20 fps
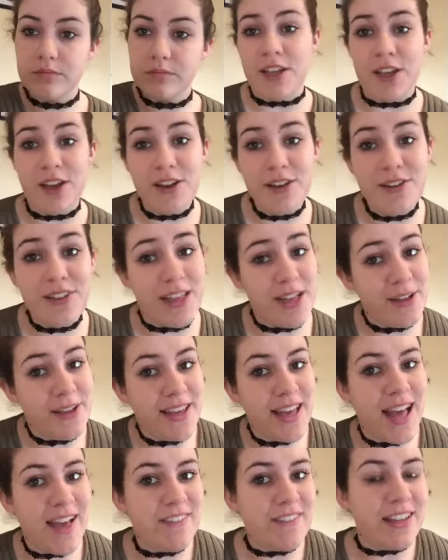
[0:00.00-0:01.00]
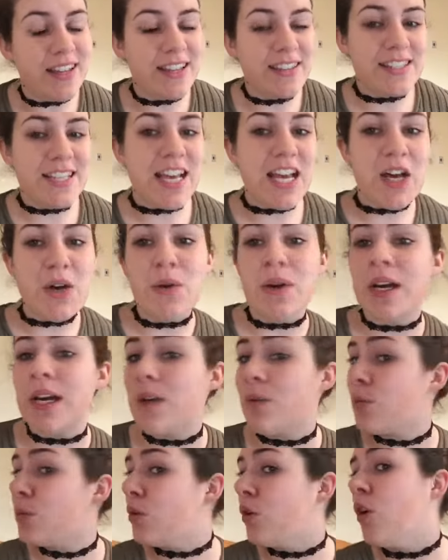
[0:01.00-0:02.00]
So there you have it. That's how I
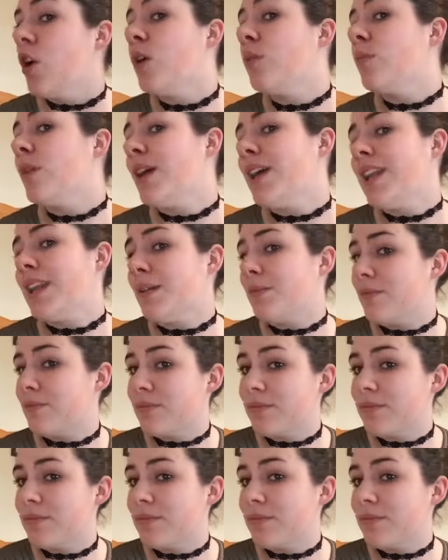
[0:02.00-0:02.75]
wore my